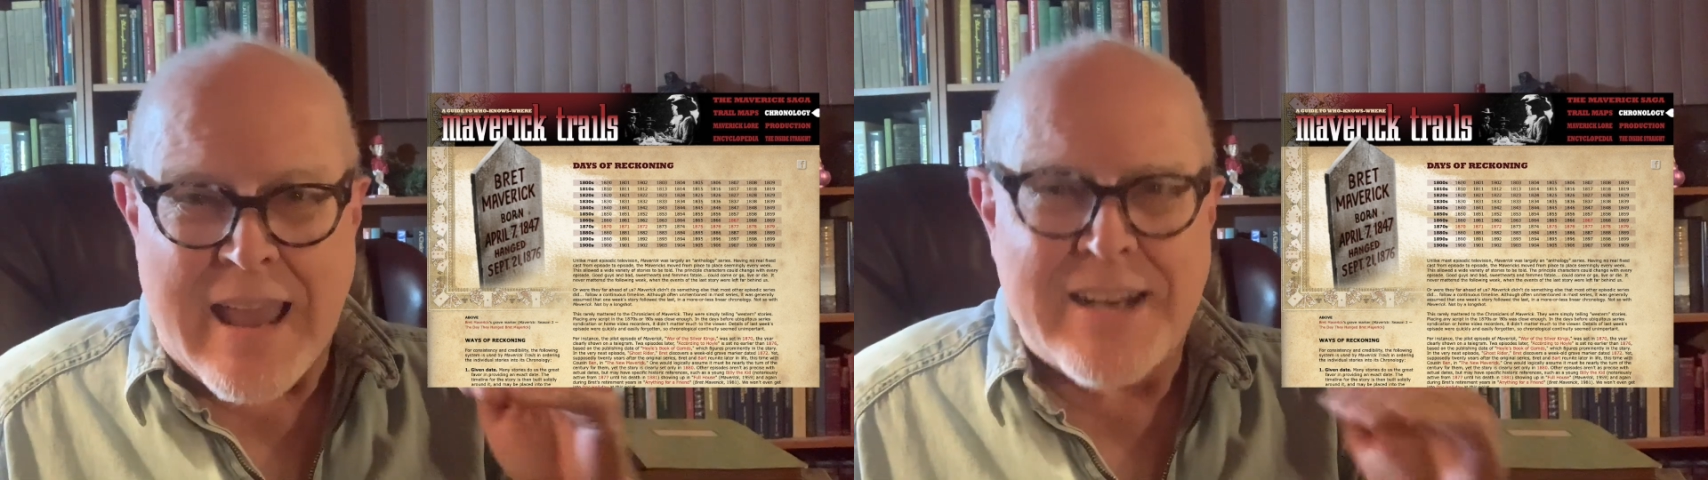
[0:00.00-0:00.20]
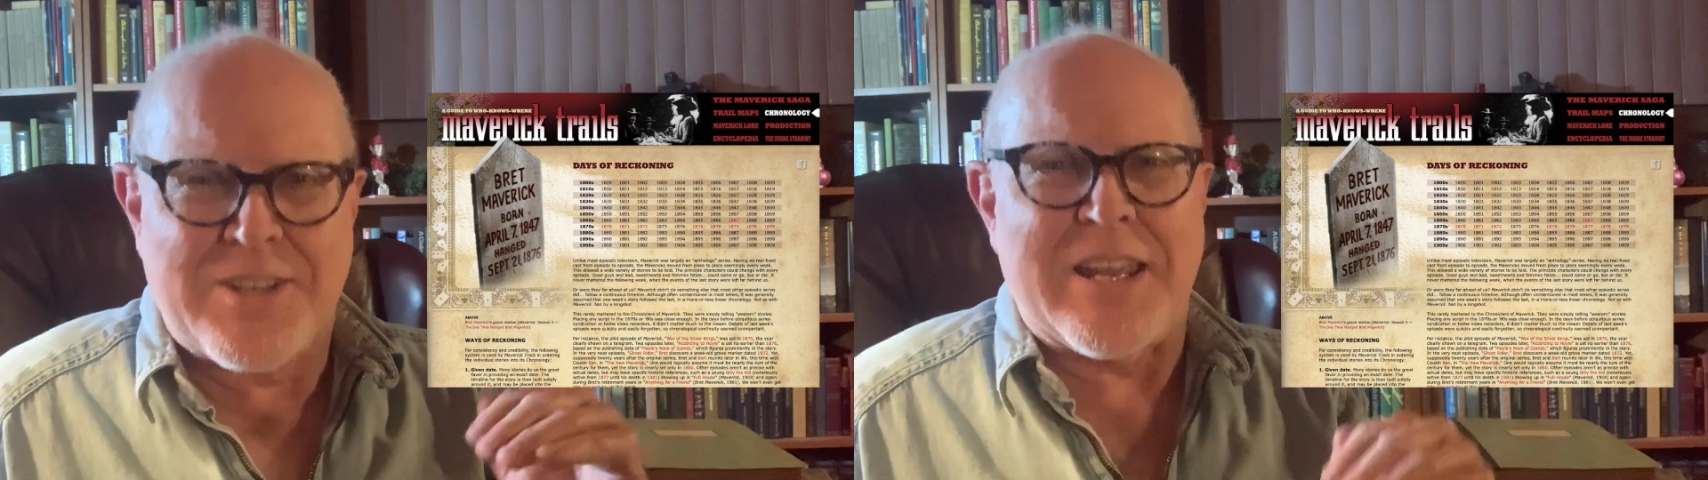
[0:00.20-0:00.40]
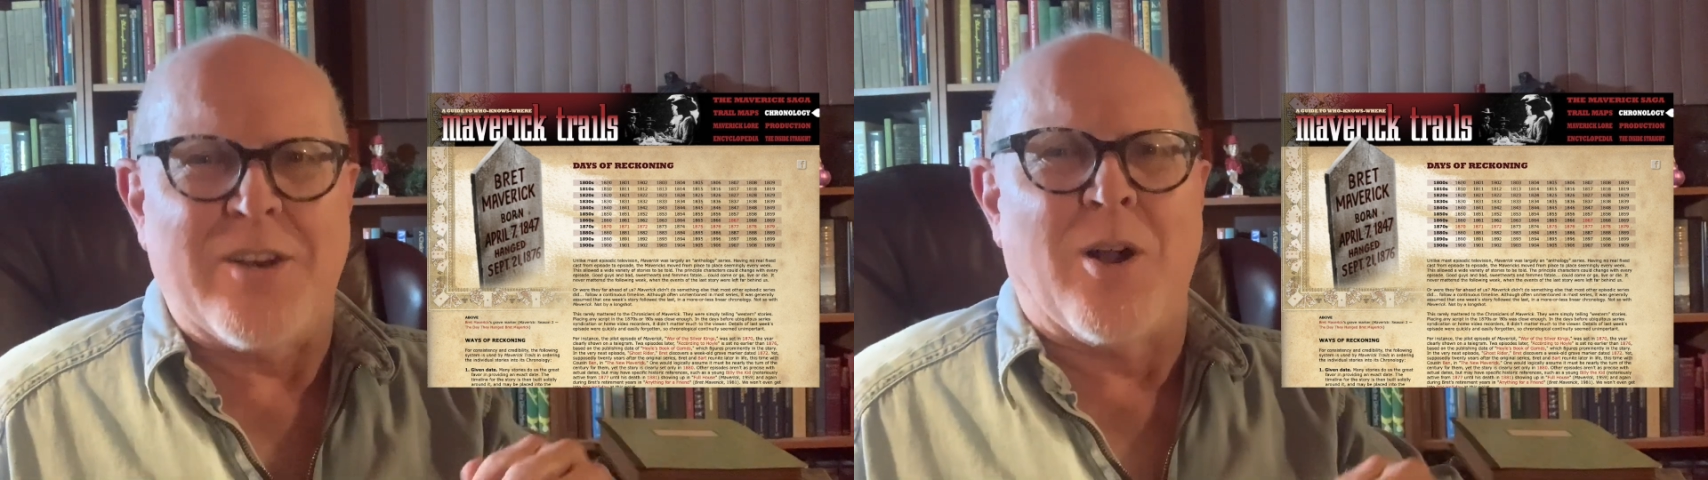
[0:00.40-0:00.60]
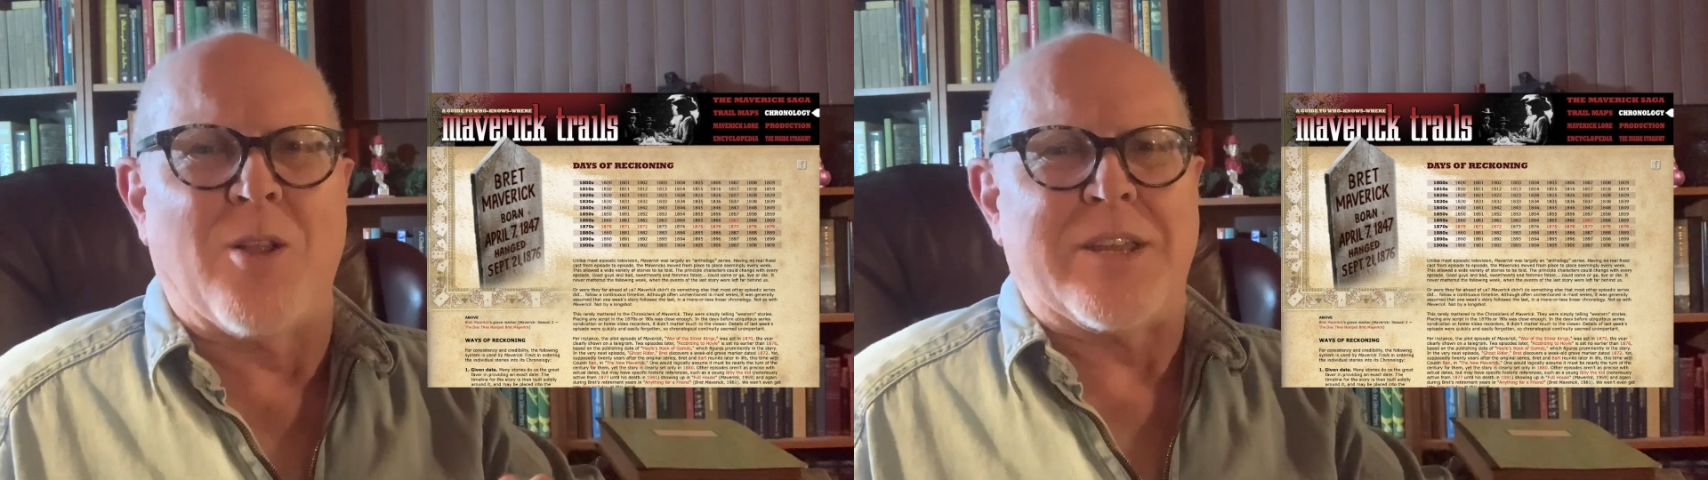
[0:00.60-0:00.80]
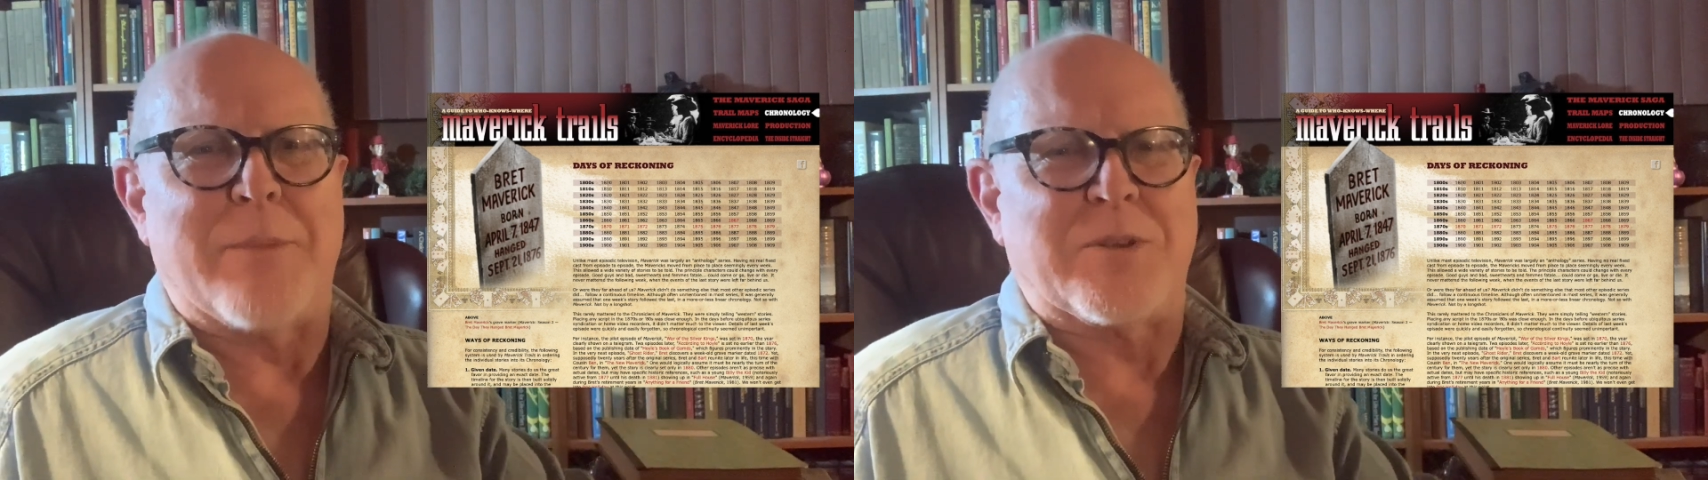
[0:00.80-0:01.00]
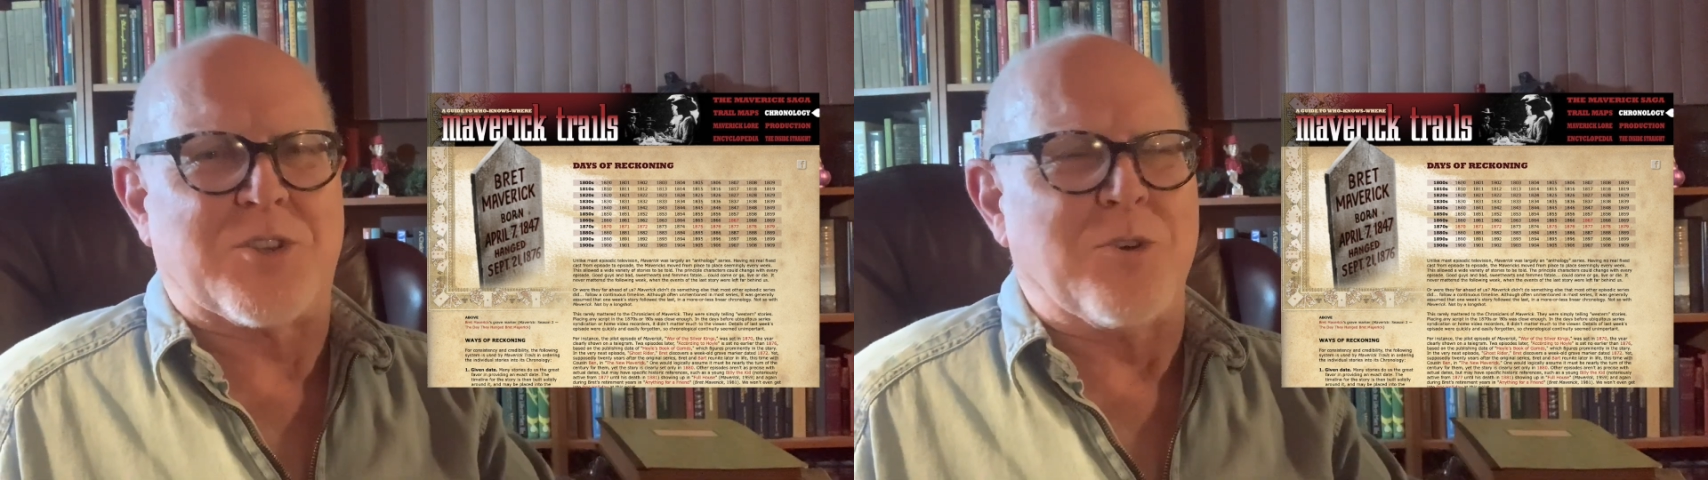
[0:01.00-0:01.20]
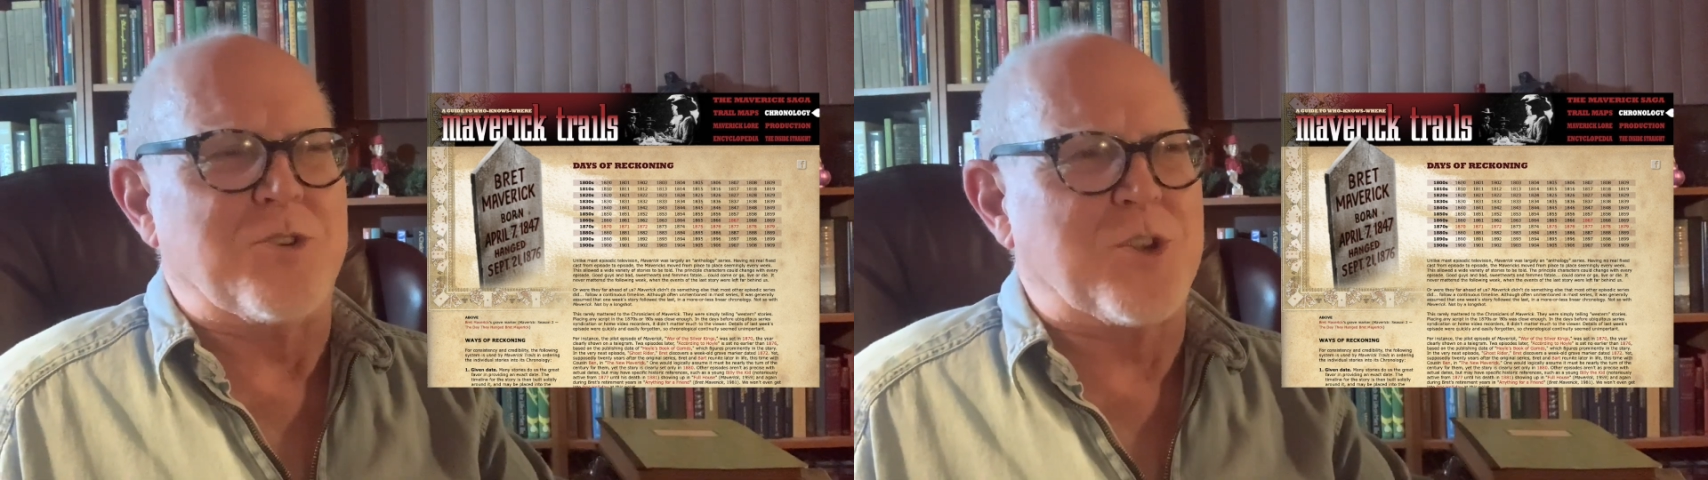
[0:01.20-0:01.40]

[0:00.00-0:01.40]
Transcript: annotate all the episodes.